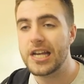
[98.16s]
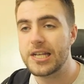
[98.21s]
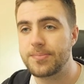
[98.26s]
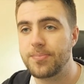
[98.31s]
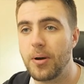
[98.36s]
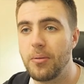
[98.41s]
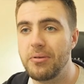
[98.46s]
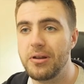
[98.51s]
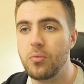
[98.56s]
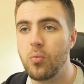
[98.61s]
he's
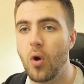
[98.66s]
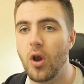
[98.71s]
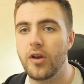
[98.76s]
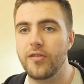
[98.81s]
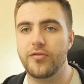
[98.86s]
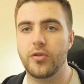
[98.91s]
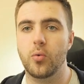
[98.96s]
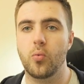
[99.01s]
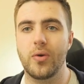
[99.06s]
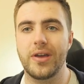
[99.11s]
probably one
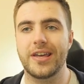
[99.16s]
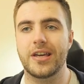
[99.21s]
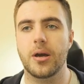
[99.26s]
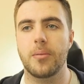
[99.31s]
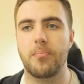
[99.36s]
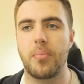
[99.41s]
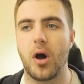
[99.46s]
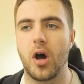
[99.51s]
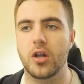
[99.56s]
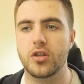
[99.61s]
of the
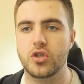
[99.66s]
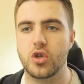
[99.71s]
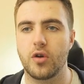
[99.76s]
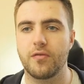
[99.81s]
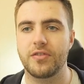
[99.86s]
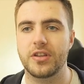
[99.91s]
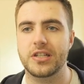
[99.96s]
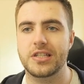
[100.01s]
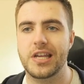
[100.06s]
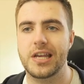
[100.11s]
weaker parts
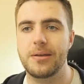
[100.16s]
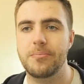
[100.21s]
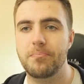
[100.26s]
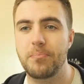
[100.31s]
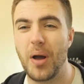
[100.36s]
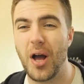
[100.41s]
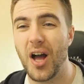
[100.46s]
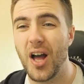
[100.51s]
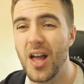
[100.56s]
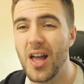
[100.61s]
of the team,
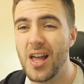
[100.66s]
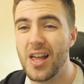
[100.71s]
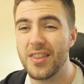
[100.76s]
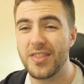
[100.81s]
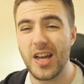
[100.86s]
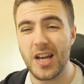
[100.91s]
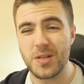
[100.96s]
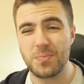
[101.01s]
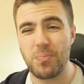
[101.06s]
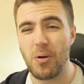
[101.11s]
but
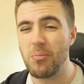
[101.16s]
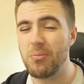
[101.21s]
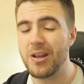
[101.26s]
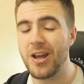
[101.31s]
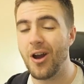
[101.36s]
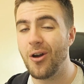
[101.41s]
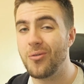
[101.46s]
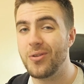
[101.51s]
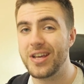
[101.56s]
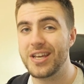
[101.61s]
that's
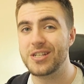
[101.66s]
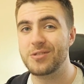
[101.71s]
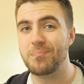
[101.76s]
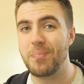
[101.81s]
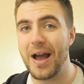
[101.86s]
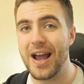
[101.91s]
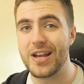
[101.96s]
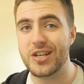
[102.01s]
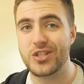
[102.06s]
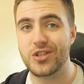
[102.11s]
probably only his
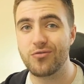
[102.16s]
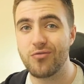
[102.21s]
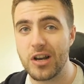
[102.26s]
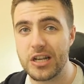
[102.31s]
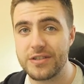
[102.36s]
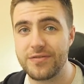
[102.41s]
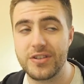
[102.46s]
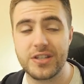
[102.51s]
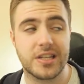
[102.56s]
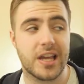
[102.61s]
pace. The
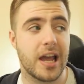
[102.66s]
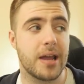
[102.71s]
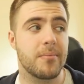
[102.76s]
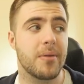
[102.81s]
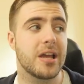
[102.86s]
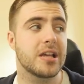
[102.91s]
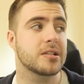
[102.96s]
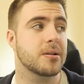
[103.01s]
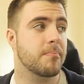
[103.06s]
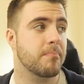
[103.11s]
rest of his
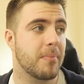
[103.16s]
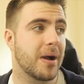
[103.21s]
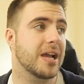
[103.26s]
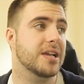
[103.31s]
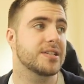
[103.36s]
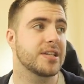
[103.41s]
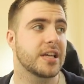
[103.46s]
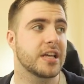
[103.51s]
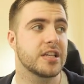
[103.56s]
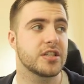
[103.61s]
game is
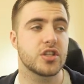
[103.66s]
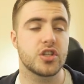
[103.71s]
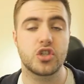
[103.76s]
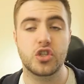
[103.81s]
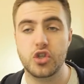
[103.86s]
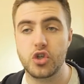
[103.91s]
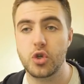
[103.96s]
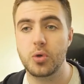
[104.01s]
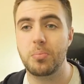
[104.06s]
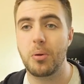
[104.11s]
amazing. He's a
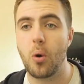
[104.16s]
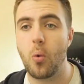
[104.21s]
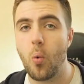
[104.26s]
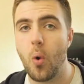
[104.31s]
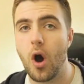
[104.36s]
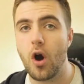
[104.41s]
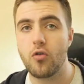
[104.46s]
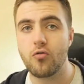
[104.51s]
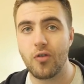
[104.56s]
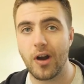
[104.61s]
super
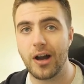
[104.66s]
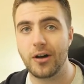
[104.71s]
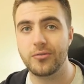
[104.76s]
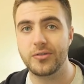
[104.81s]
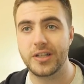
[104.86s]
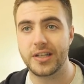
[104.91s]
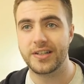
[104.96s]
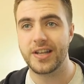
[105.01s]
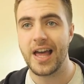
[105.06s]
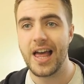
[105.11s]

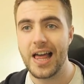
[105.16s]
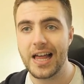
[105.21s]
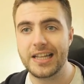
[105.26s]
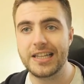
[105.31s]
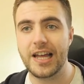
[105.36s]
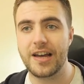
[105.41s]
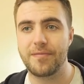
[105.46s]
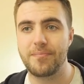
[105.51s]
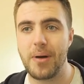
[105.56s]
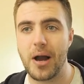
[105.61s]
well-rounded
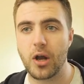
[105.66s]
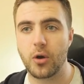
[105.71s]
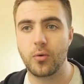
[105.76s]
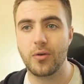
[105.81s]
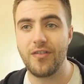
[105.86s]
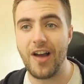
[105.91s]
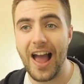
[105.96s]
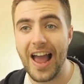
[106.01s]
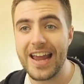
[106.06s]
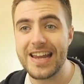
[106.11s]
left-back
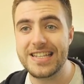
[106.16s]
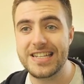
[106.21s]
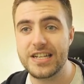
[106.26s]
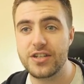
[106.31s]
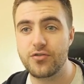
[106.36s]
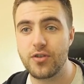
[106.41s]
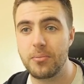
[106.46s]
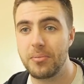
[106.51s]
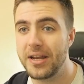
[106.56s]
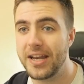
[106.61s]
with
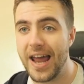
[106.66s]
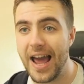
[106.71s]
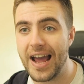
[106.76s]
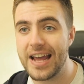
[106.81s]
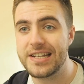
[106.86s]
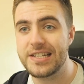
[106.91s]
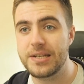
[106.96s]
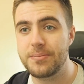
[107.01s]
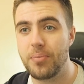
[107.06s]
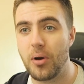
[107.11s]
80 dribbling,
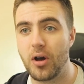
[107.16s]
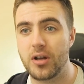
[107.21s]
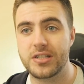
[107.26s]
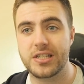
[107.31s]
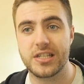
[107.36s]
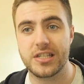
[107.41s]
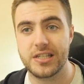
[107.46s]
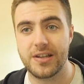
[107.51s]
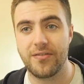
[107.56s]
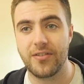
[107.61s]
80
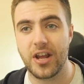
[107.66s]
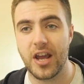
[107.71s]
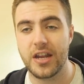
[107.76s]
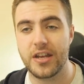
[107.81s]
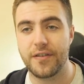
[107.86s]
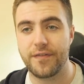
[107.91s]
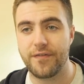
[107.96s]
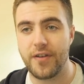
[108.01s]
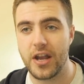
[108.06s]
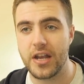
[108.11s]
passing,
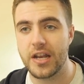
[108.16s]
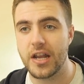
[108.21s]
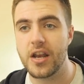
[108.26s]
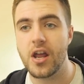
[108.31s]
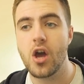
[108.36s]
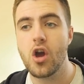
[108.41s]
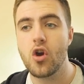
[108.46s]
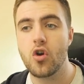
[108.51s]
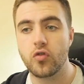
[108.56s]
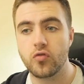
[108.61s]
78
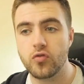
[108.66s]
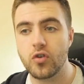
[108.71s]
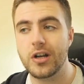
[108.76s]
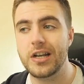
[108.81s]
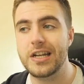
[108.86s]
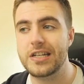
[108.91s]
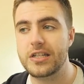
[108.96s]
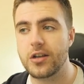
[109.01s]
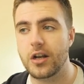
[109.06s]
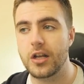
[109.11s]
defending.
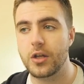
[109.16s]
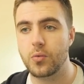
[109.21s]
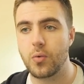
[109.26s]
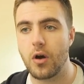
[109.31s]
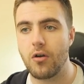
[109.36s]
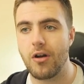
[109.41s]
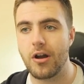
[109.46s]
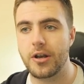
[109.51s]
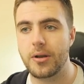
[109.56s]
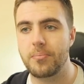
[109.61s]
Really solid,
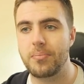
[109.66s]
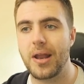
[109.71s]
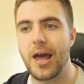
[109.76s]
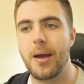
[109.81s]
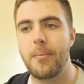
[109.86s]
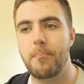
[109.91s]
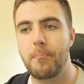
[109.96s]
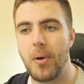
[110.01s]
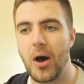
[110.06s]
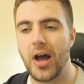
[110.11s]
well-rounded
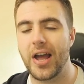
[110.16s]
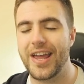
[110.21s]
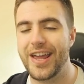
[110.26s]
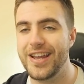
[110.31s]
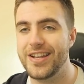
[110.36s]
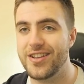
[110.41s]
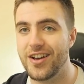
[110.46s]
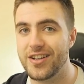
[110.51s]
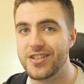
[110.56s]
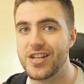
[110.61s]
player, but
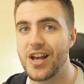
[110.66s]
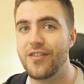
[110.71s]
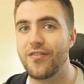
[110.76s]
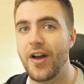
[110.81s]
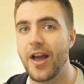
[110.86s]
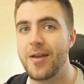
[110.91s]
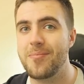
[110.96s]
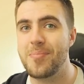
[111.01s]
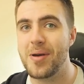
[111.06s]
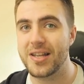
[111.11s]
he does
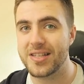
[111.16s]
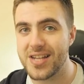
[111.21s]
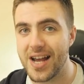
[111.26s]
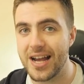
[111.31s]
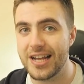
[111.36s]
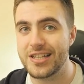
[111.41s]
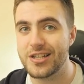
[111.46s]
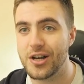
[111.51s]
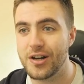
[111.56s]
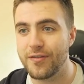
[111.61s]
have a
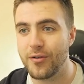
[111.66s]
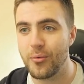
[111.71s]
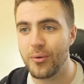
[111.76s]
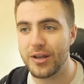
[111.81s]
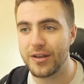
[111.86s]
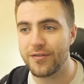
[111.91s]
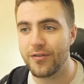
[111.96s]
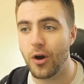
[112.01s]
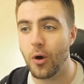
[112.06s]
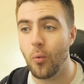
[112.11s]
potato of a
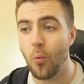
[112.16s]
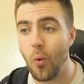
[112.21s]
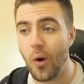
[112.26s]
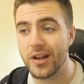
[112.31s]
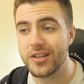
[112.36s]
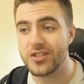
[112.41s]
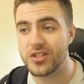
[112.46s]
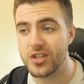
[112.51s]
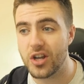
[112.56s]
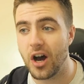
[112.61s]
weak foot.
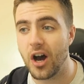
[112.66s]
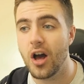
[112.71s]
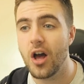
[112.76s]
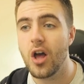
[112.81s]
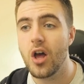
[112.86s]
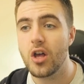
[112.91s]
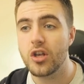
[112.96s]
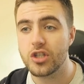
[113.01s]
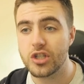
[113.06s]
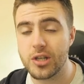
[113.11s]
1 star,
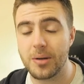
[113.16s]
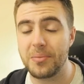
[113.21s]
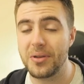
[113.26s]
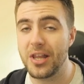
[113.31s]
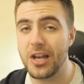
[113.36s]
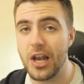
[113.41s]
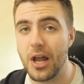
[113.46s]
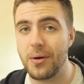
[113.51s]
some of the